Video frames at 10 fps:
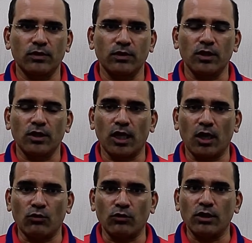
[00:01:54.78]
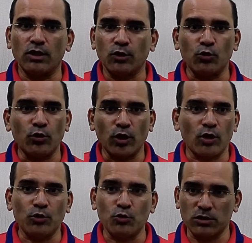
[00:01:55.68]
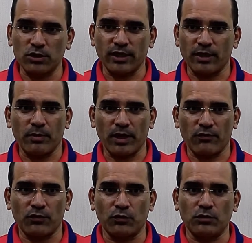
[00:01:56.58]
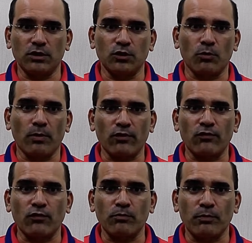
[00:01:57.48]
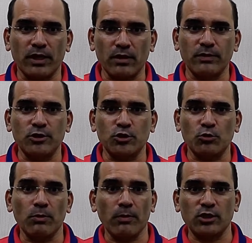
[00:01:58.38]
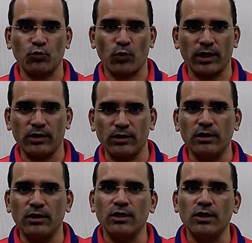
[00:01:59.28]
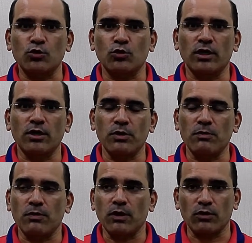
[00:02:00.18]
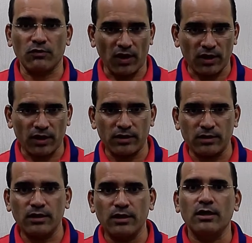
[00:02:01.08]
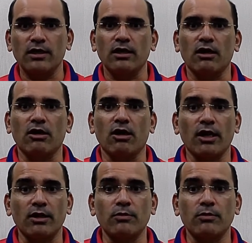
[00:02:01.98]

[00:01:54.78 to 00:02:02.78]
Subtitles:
Now, you cannot use the same microphone. Your microphone pickup needs to be much wider so that the people on the far end are able